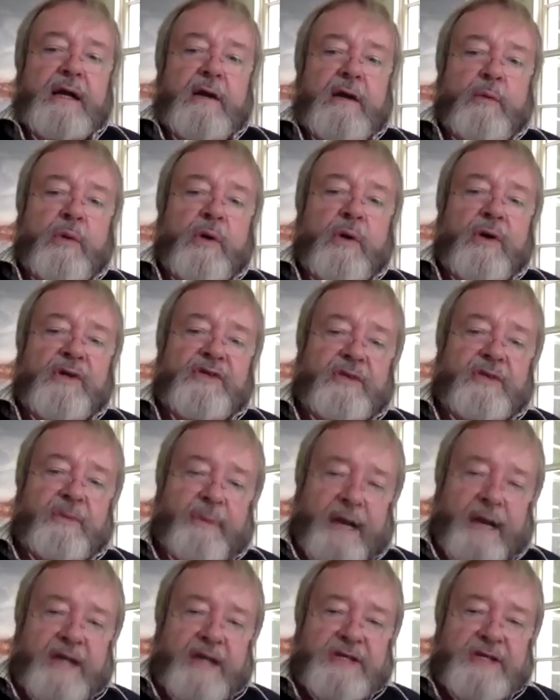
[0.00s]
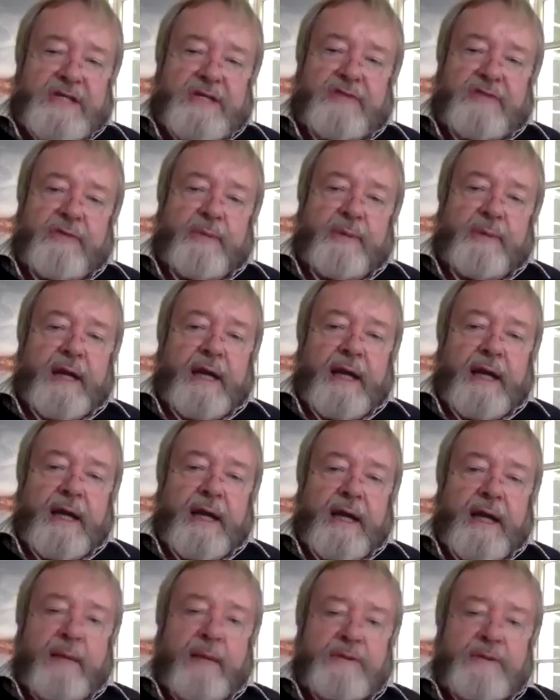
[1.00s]
was the basis for being
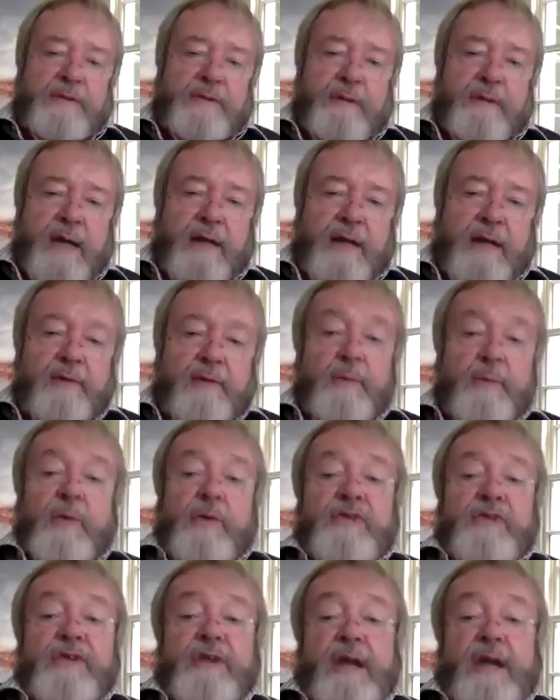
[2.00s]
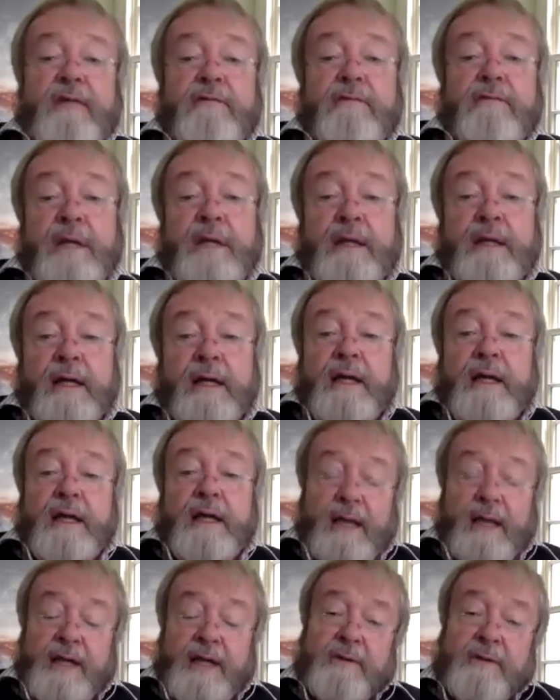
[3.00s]
able to write the books that I've written
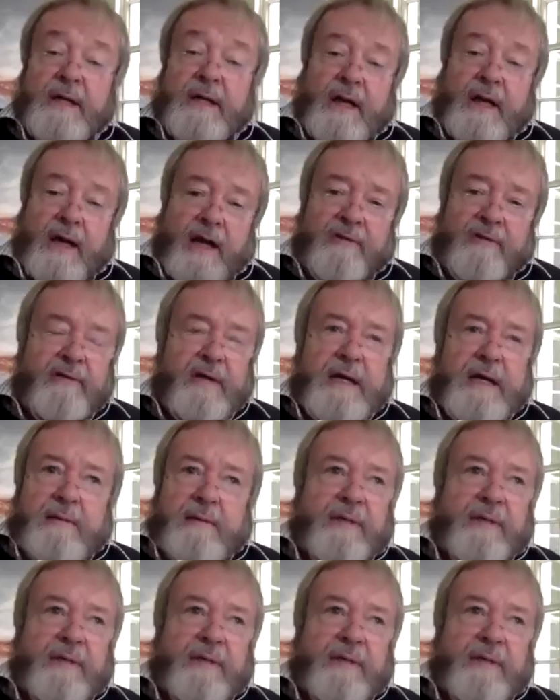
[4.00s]
later in life.